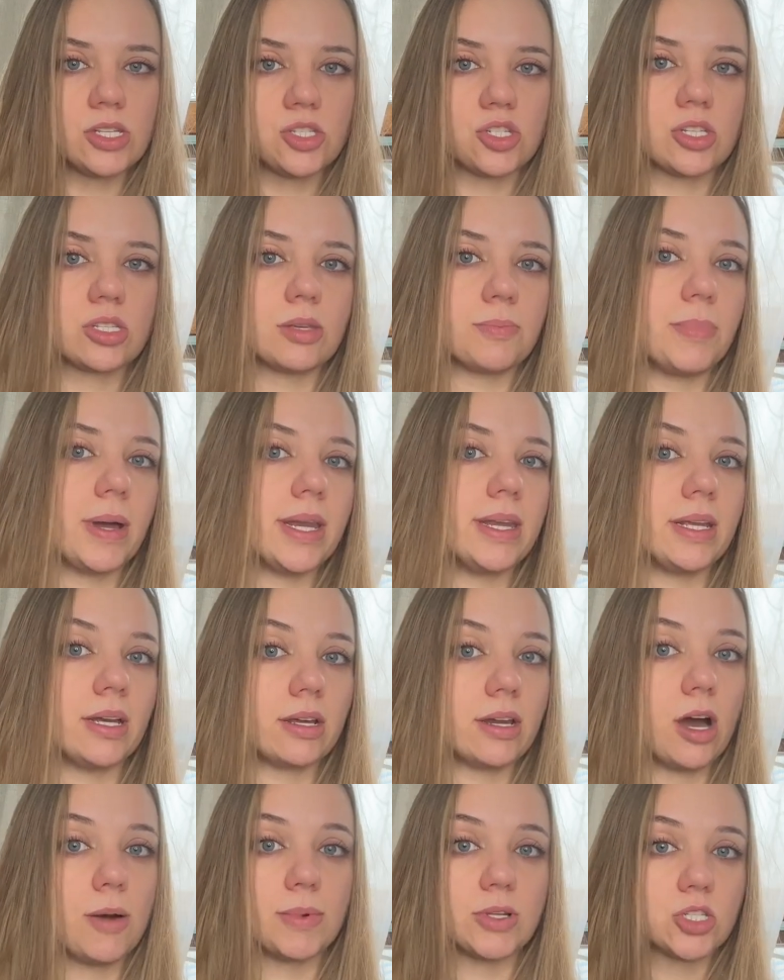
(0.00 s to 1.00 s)
just depending on
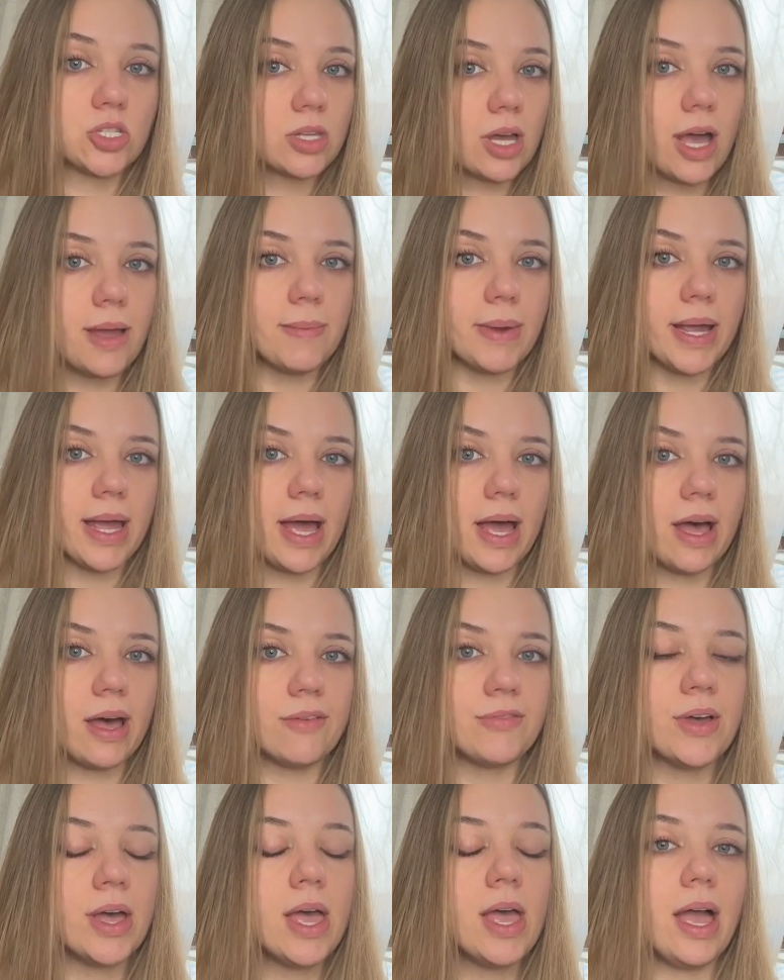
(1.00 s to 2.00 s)
how much time I have